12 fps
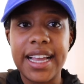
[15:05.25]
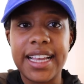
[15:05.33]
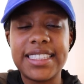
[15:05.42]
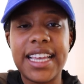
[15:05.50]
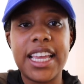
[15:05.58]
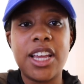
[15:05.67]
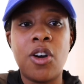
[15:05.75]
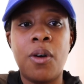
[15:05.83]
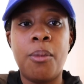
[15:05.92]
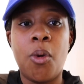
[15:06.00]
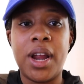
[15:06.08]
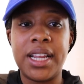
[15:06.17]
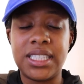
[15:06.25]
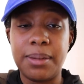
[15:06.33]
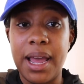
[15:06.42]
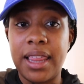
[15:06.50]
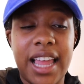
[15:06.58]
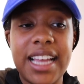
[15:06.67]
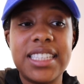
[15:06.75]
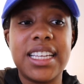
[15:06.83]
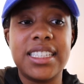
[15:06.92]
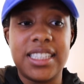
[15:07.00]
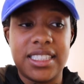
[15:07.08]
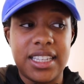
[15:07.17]
I guess I can go more into my likes
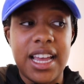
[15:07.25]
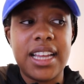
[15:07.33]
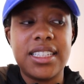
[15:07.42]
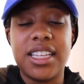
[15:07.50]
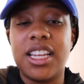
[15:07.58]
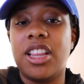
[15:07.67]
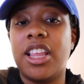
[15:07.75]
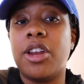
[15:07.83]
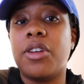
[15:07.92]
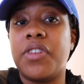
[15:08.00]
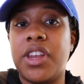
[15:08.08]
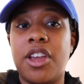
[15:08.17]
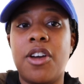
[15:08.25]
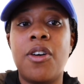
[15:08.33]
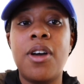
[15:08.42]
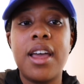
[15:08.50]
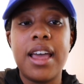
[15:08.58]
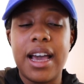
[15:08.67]
and dislikes in a later video.